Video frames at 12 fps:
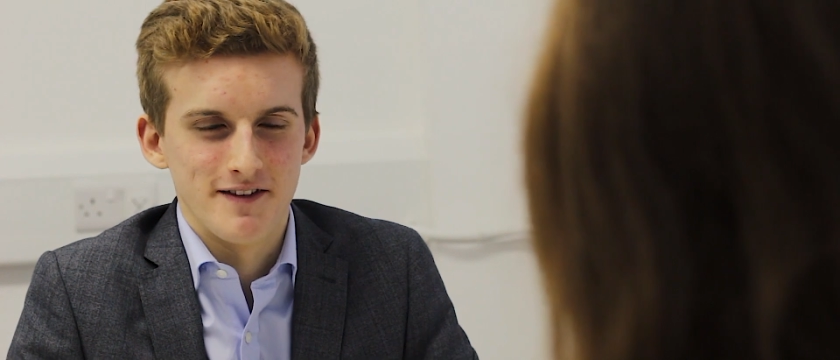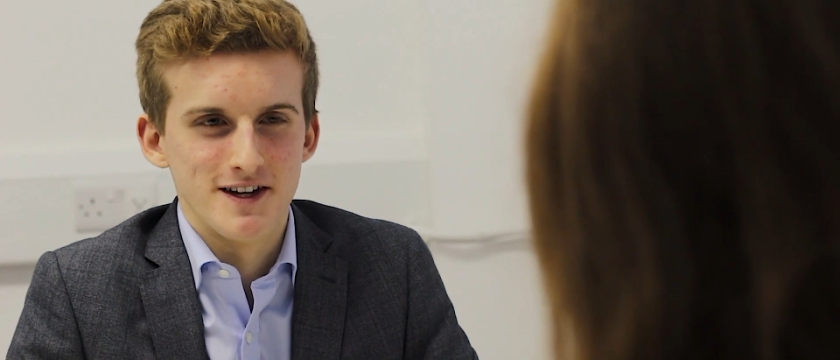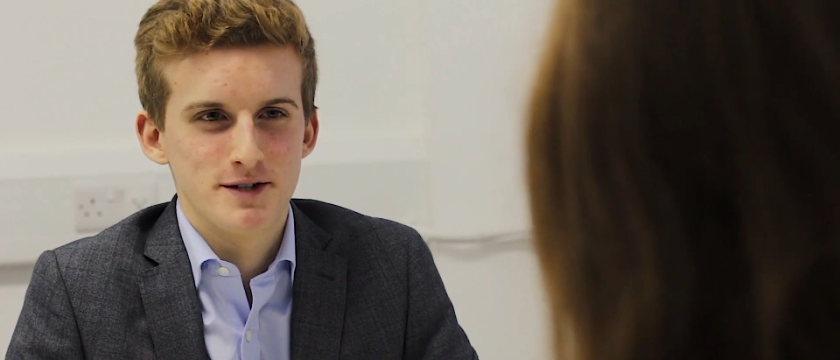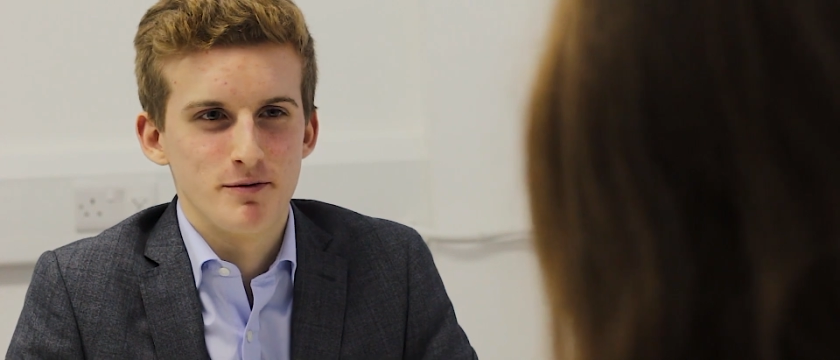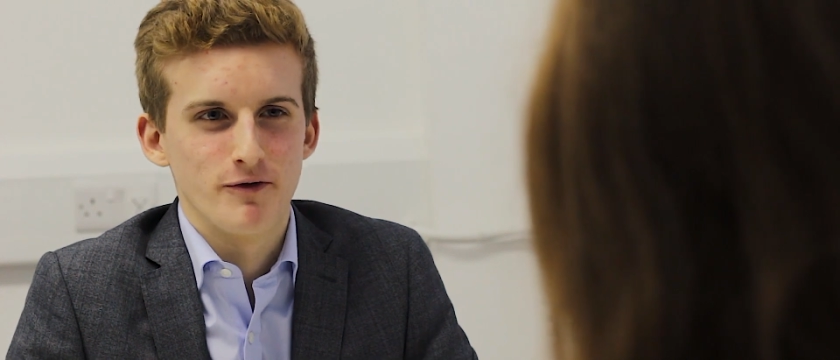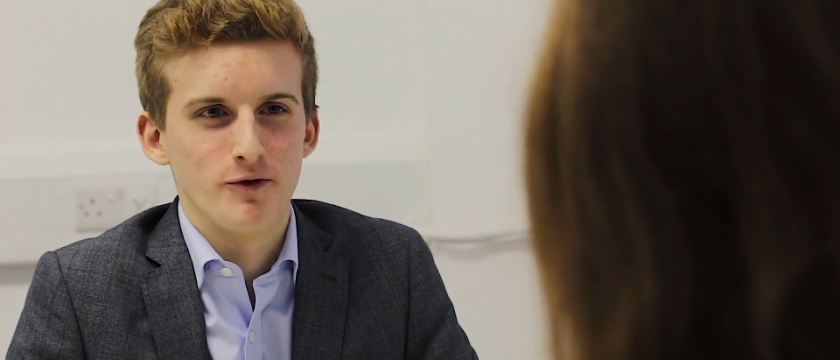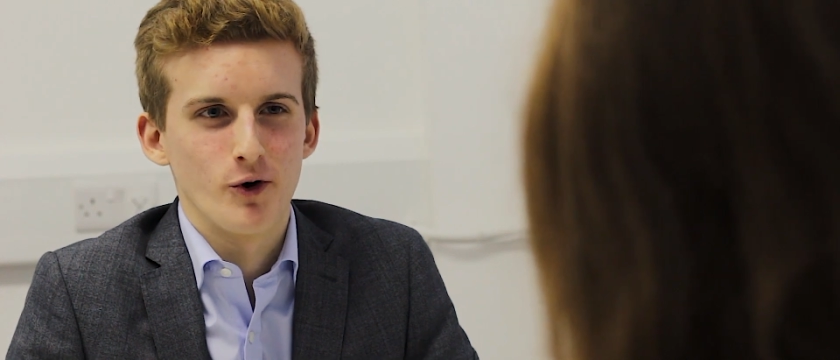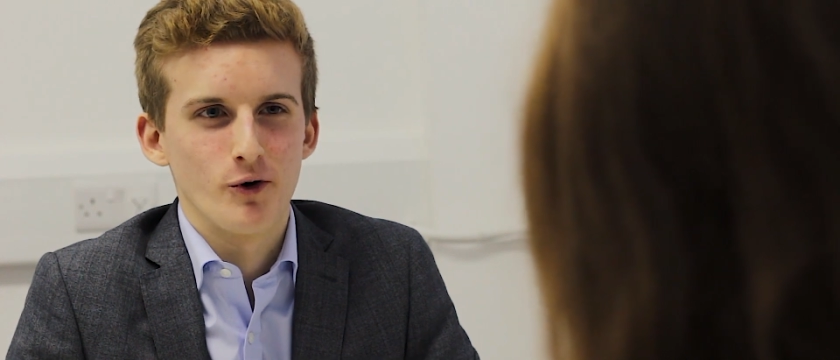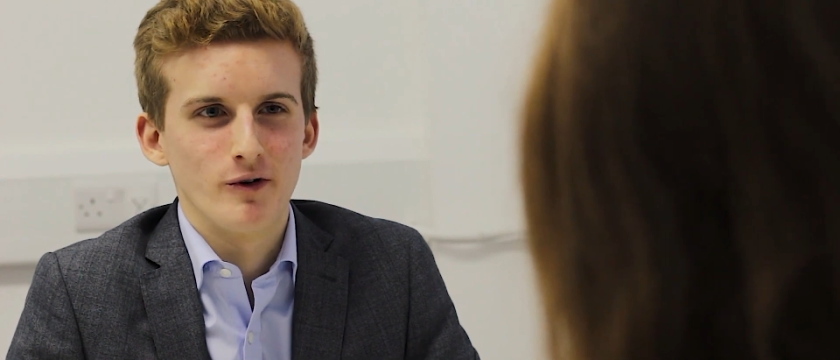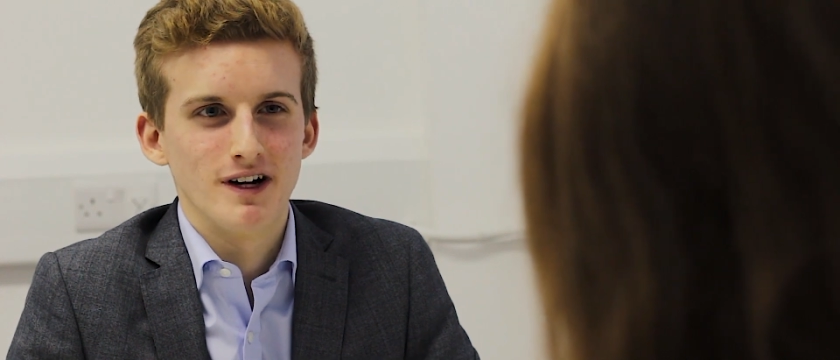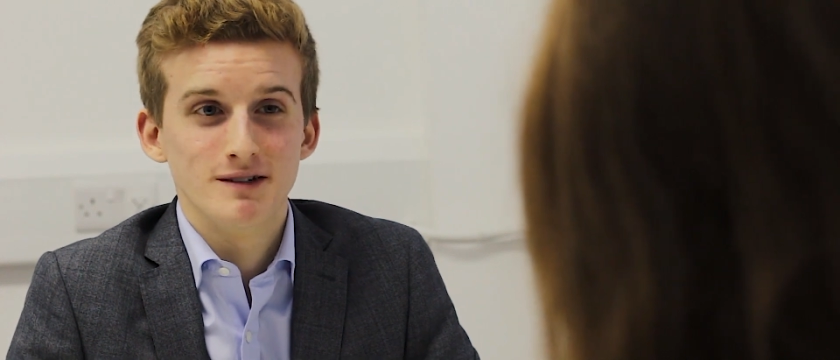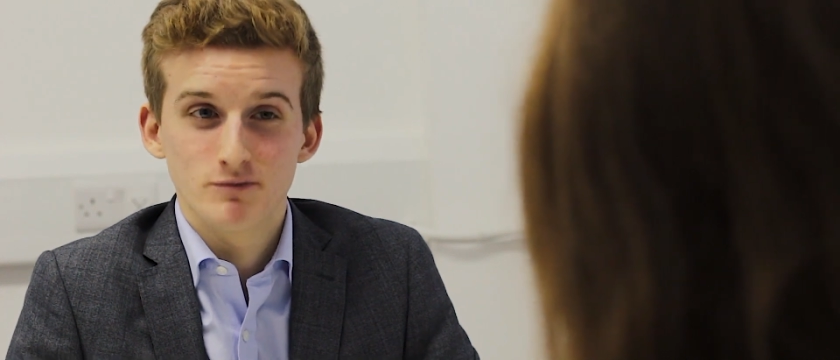done this
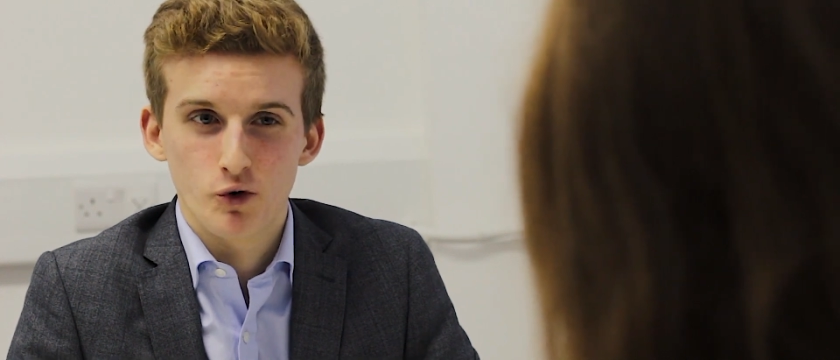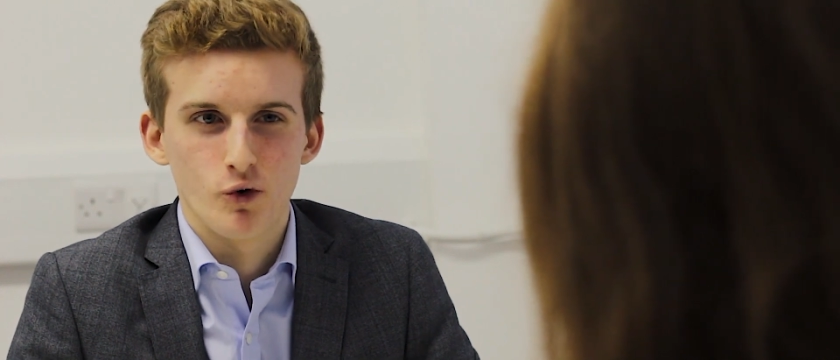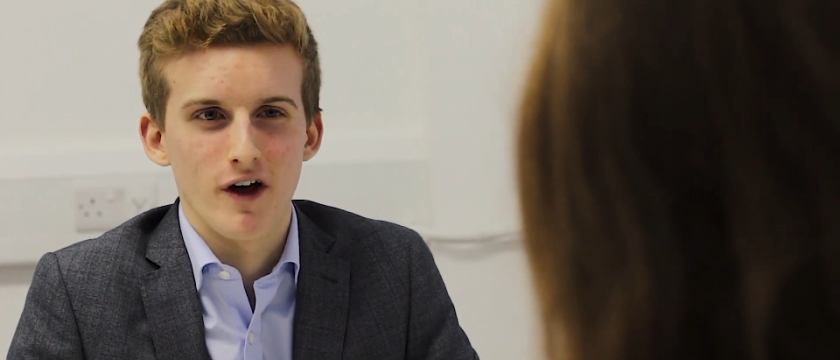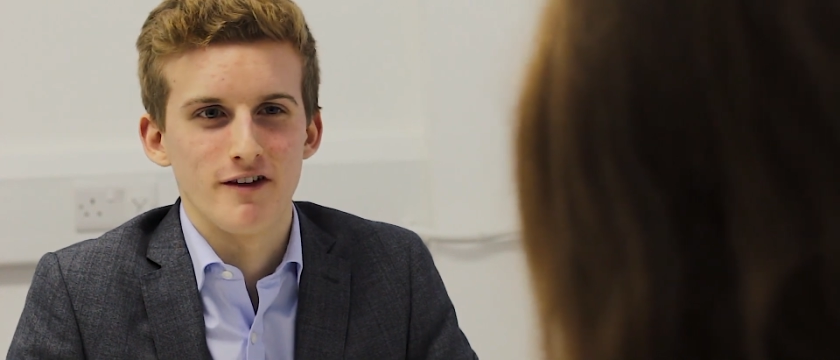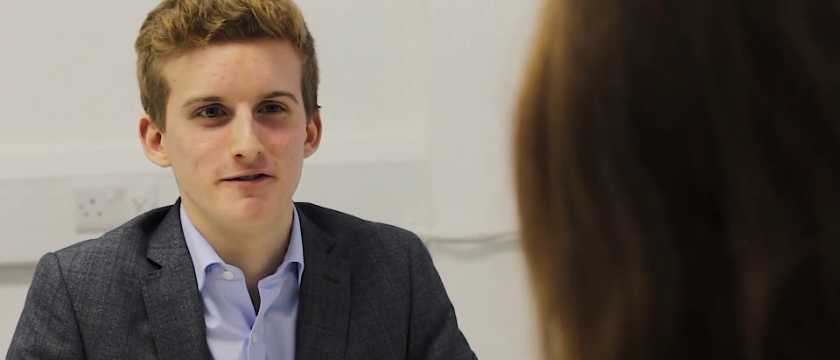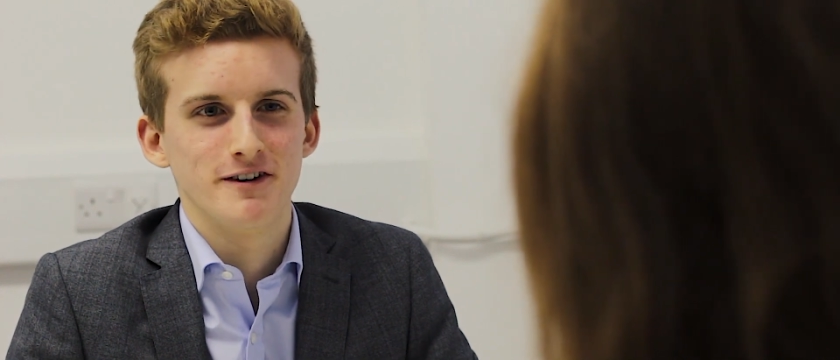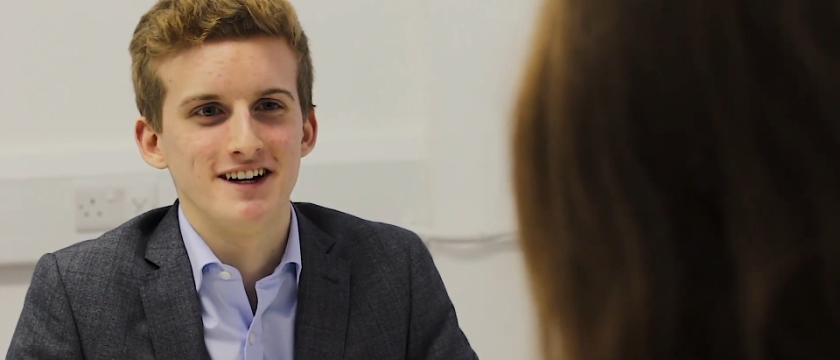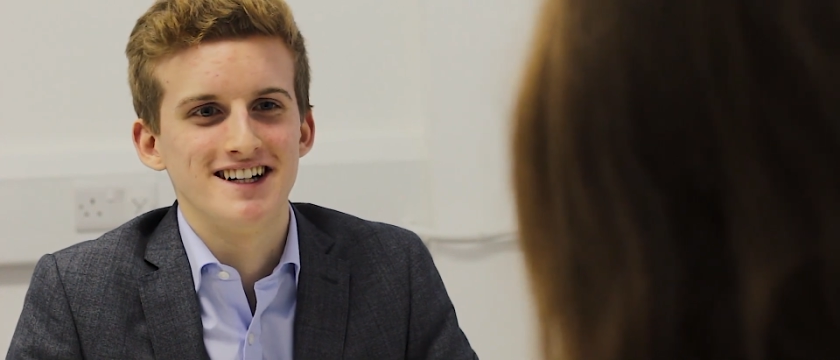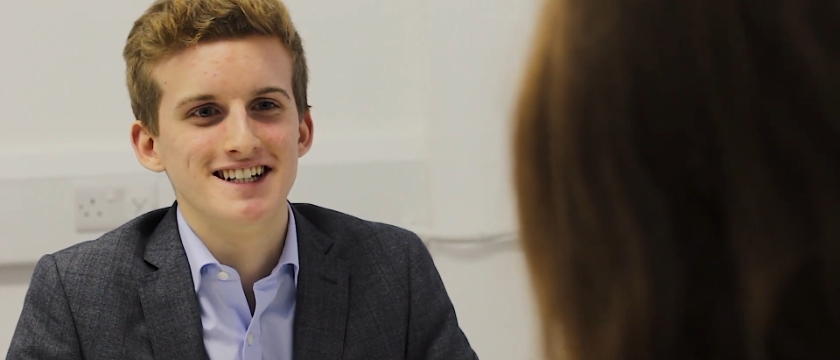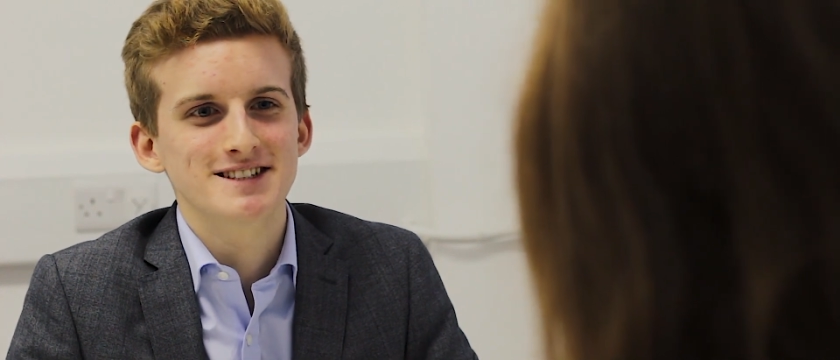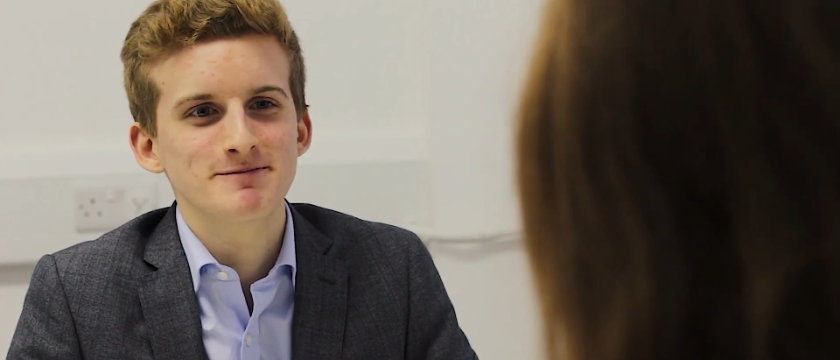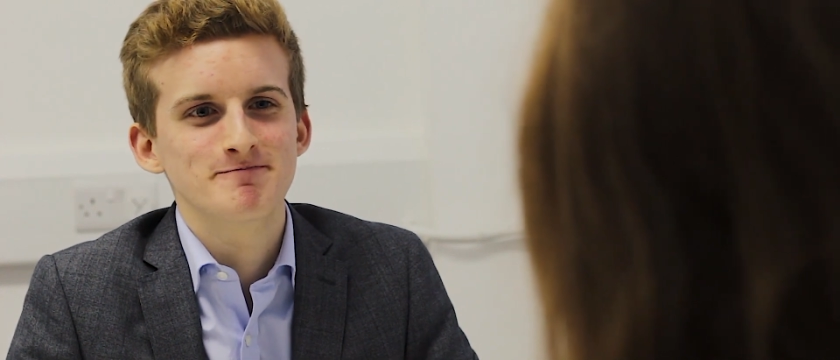before, really. Or rather,
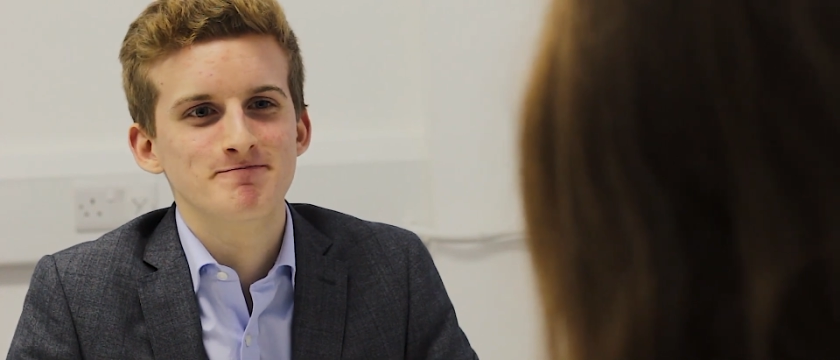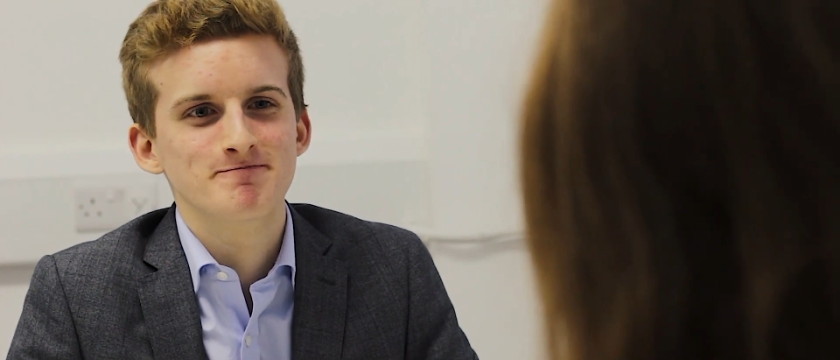fun, eh?